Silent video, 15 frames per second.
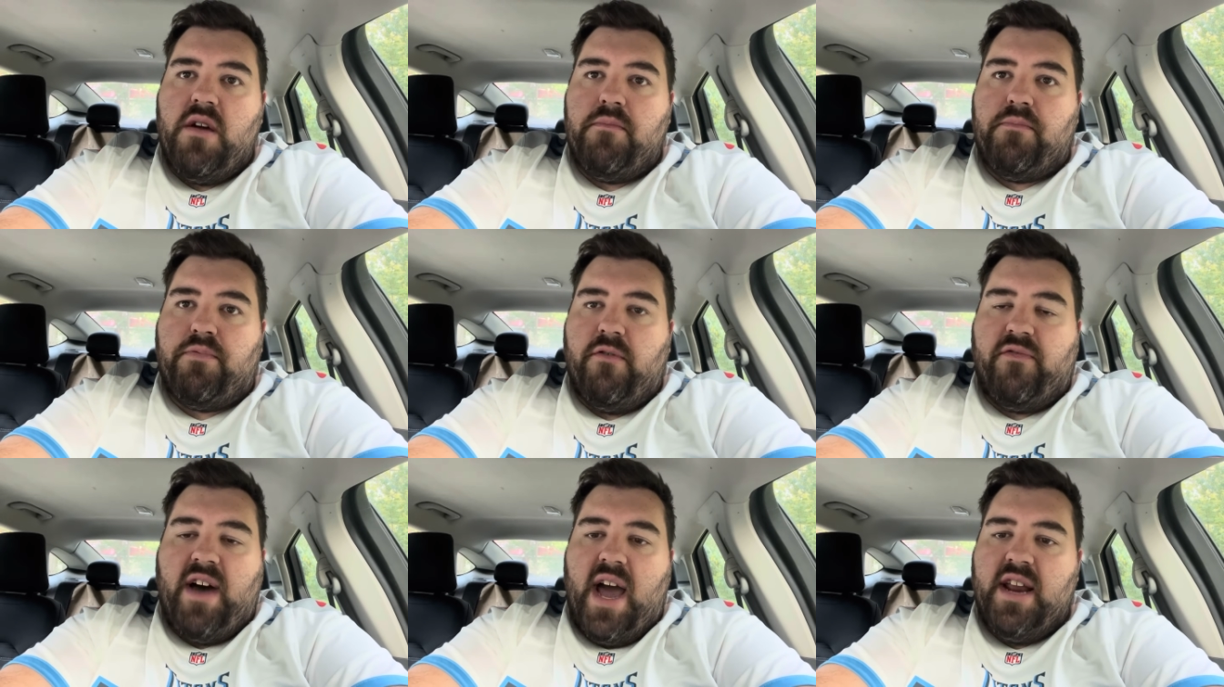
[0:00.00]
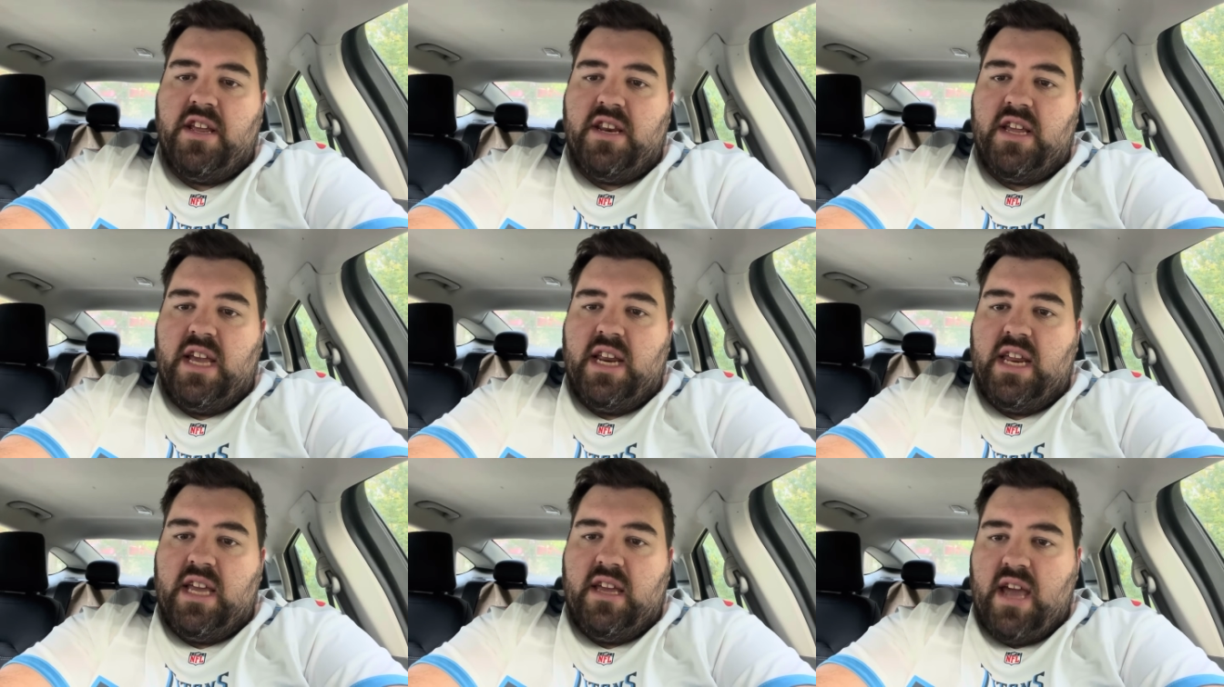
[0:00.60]
provided
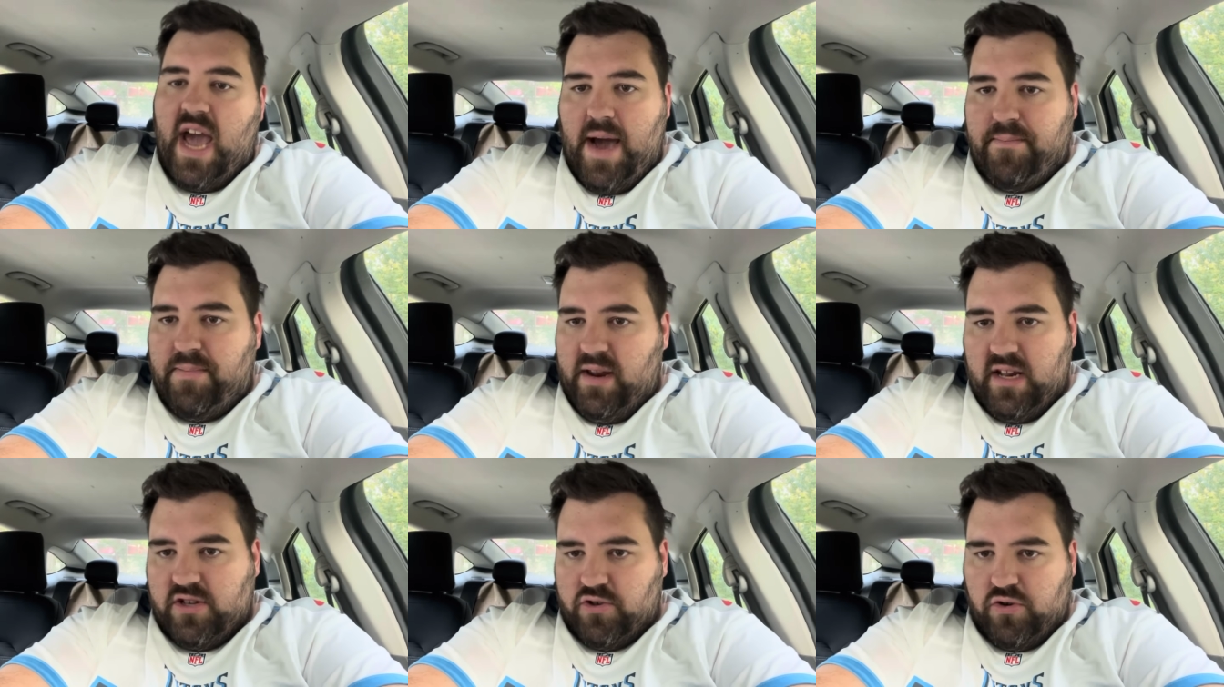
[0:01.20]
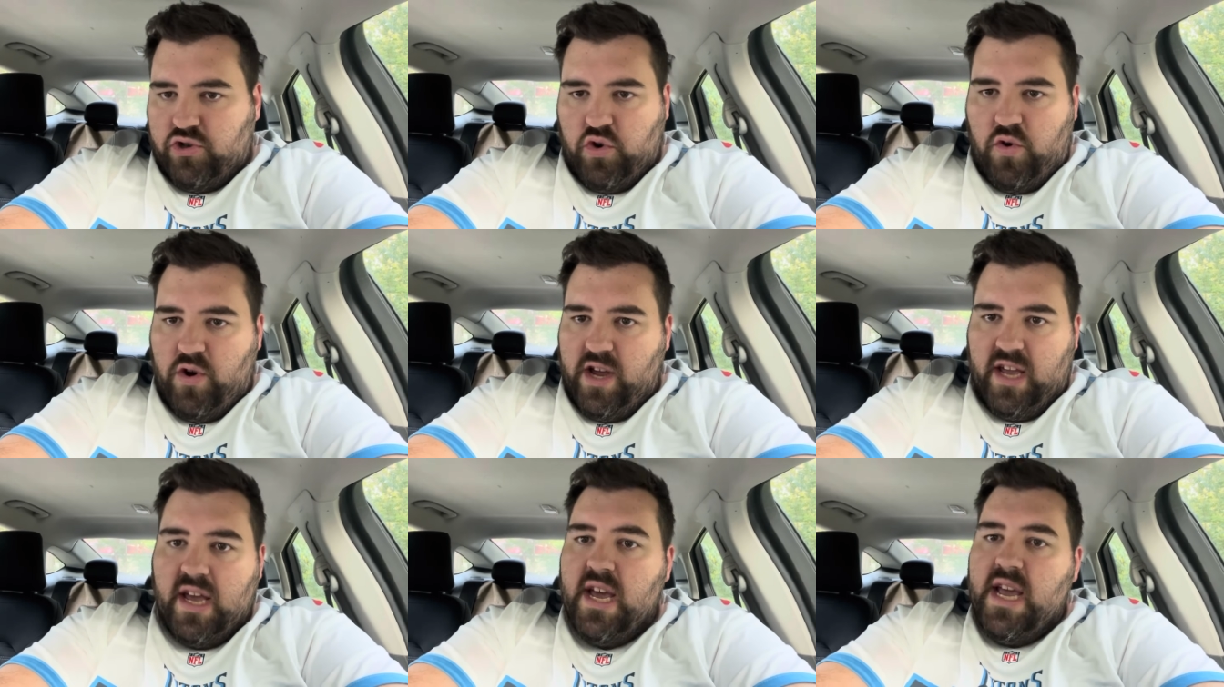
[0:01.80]
any happiness or
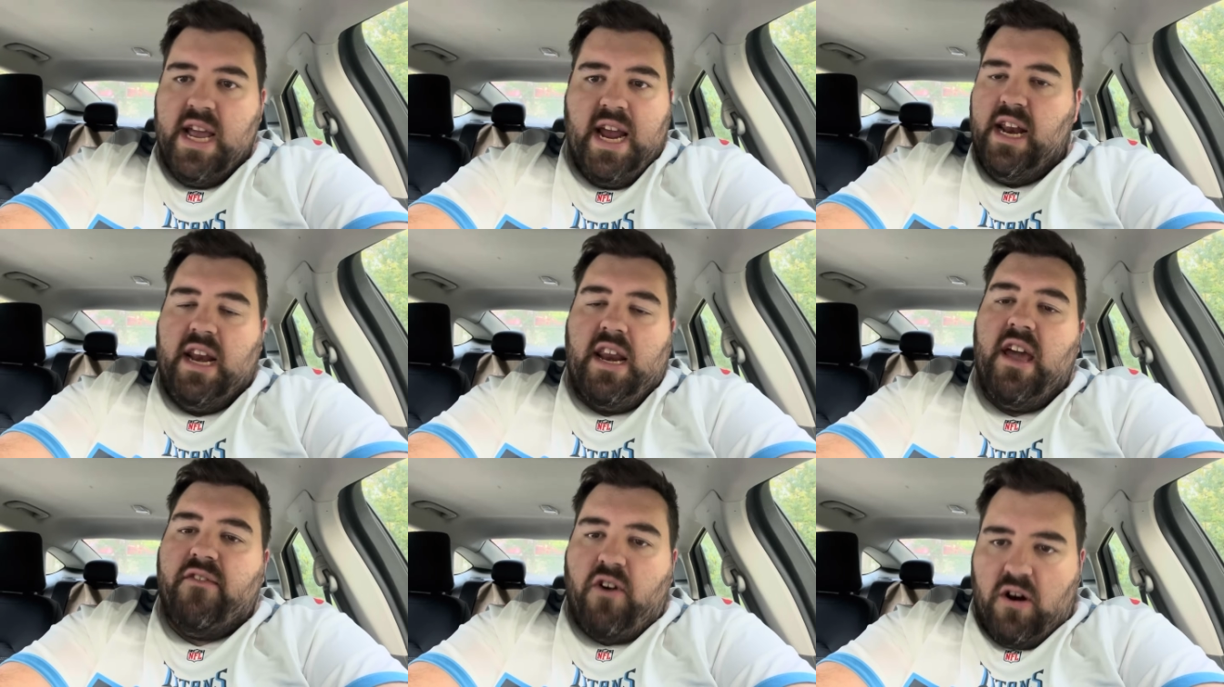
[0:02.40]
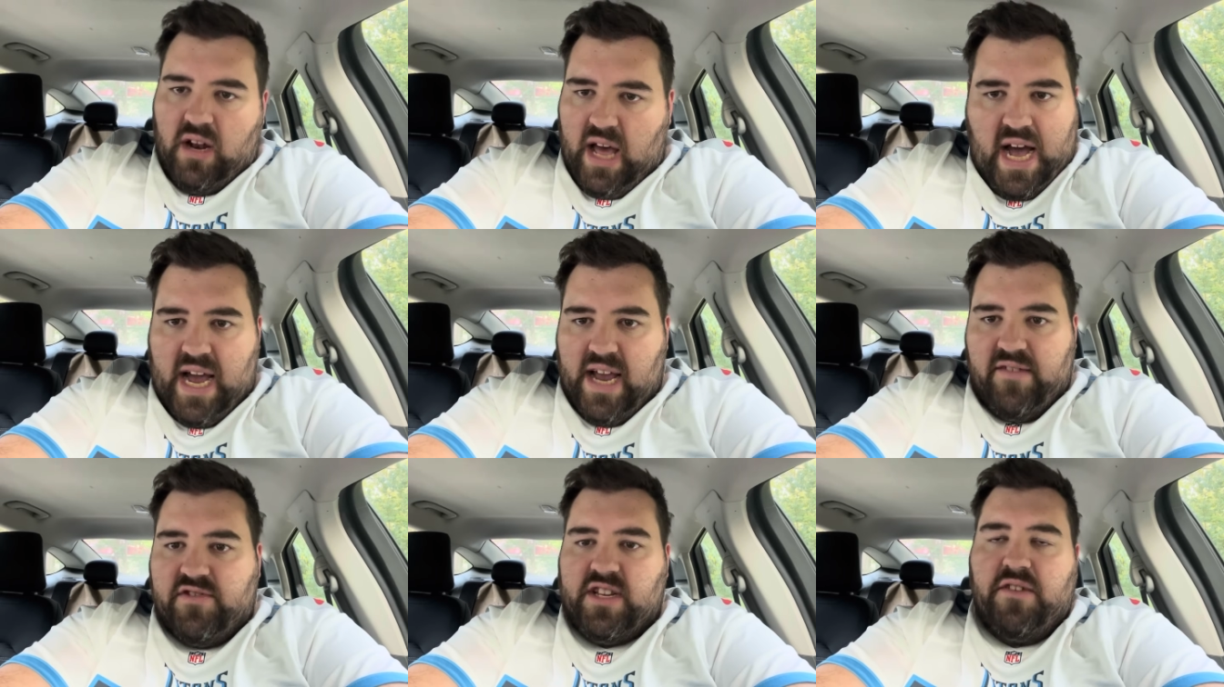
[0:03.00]
joy in any of our
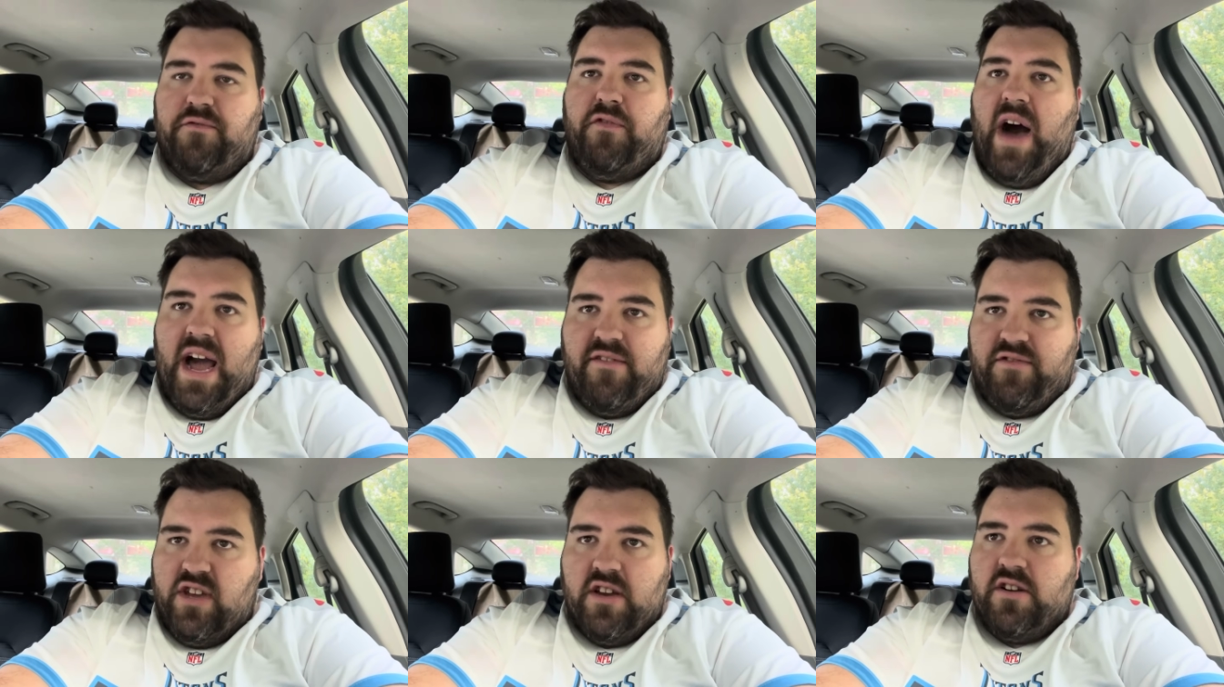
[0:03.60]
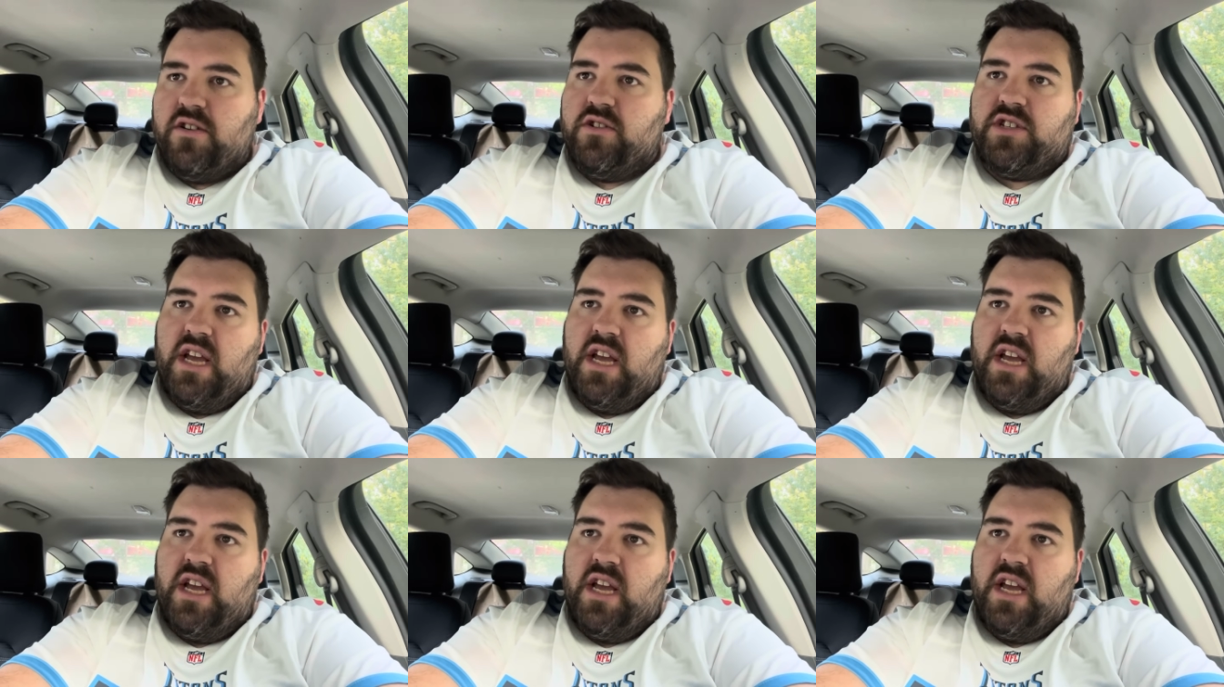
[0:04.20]
lives in five years.